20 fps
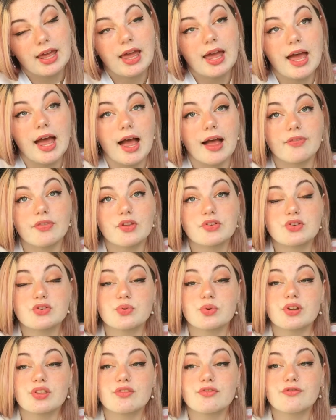and this is
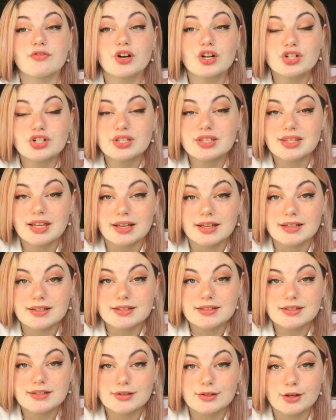one of the first
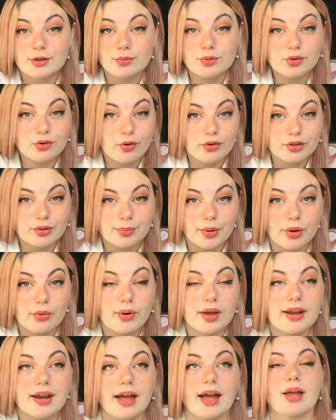things that we talked about,
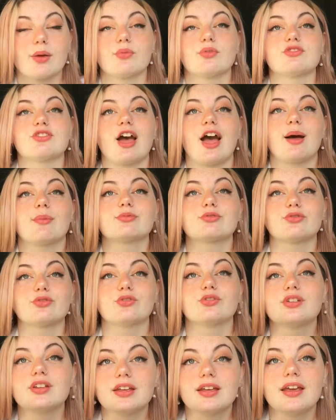and I was
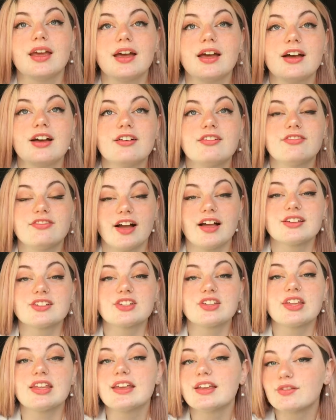absolutely
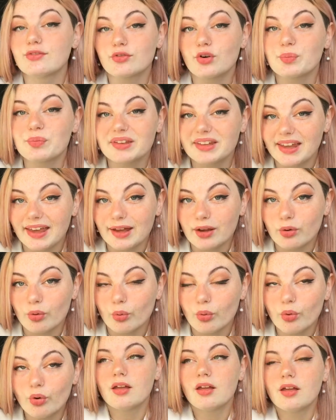fascinated from the
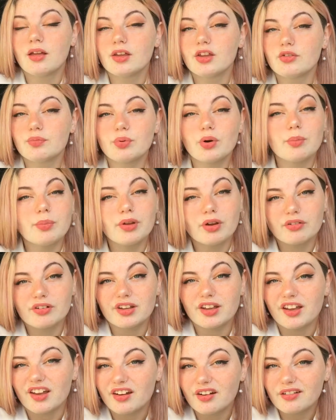get-go. You've probably already
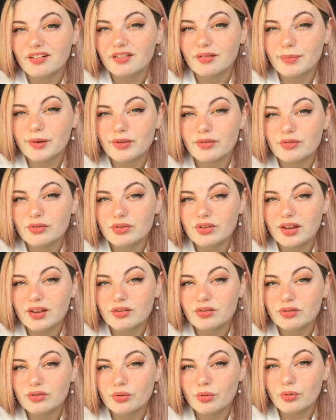heard about the Rosetta
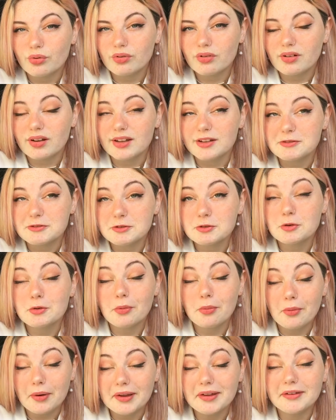Stone. It's
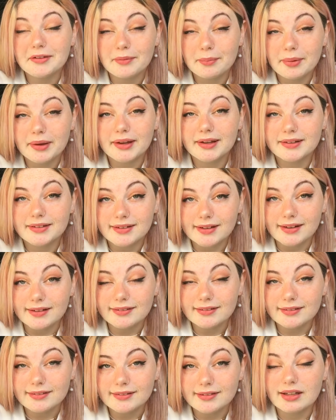quite a big
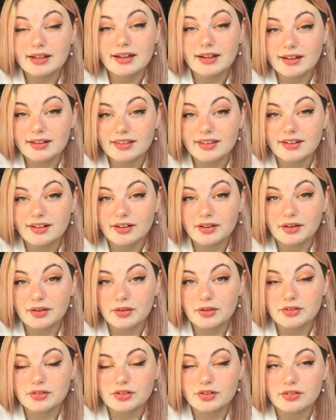deal in the
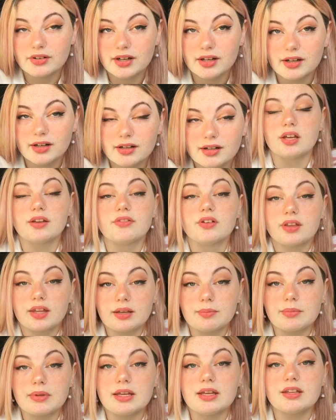archaeological record. If you're like
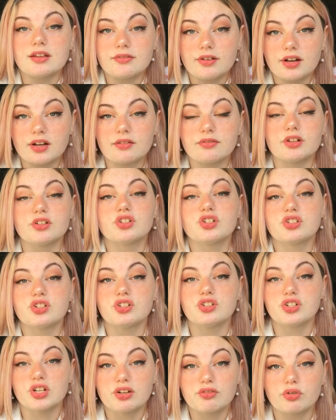me and you've heard of it just in
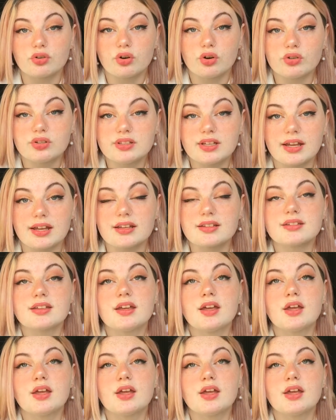general context,